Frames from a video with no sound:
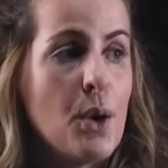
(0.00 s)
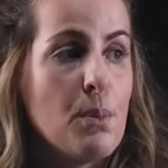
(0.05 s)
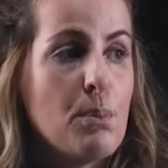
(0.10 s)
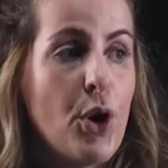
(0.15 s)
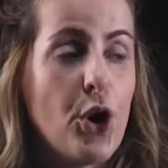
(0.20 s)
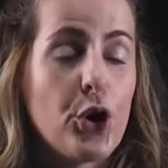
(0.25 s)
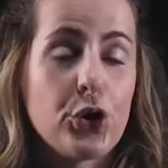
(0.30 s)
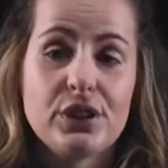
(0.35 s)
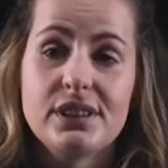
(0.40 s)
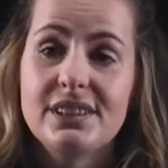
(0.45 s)

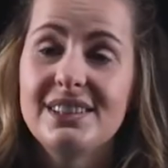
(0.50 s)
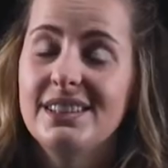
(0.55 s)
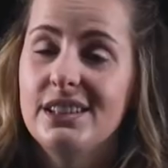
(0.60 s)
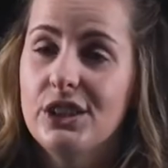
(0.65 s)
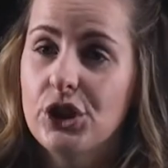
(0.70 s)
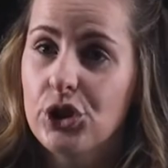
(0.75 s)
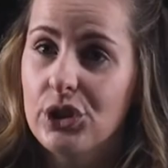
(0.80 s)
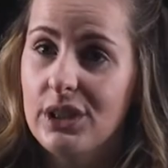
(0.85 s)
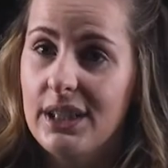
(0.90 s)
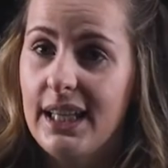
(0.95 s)

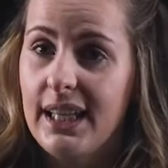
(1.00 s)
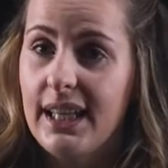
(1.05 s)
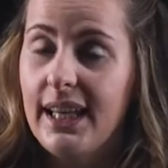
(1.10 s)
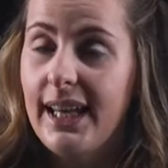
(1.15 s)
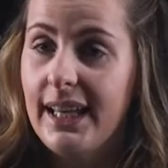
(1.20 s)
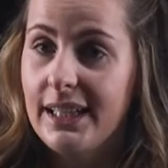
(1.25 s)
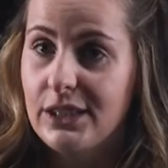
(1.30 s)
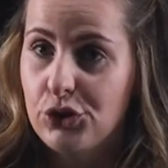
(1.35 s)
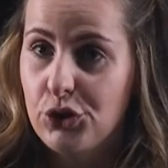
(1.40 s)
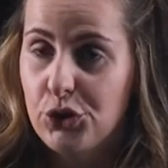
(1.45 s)
posteriorly
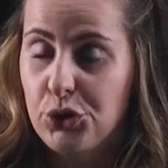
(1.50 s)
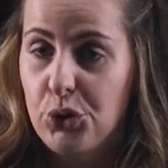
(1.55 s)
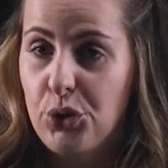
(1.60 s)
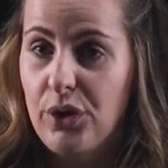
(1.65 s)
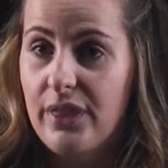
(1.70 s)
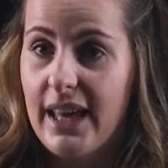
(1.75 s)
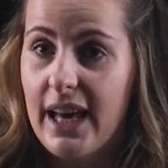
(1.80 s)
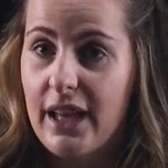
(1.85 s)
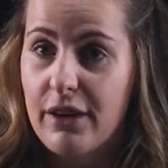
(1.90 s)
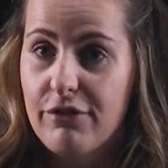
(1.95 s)
into
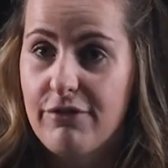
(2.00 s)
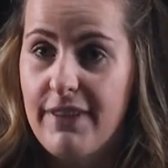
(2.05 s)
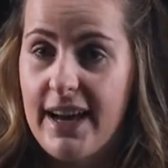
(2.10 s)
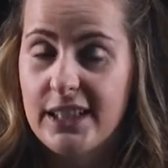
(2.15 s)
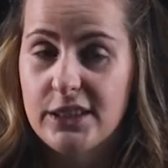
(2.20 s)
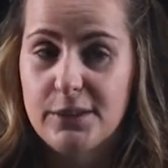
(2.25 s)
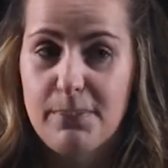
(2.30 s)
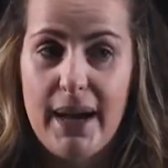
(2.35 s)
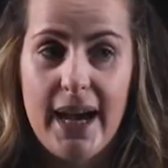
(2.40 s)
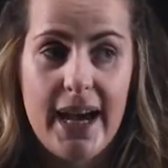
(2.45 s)
that
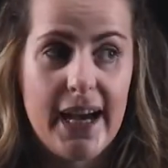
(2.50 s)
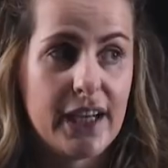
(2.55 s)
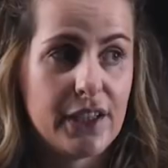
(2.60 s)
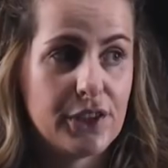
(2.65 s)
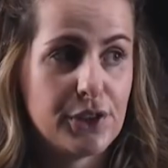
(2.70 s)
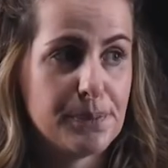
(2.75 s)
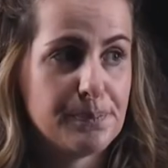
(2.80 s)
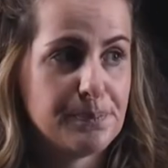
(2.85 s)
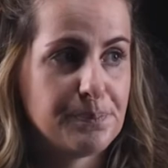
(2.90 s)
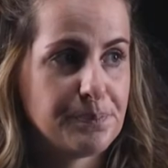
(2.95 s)
fat pad.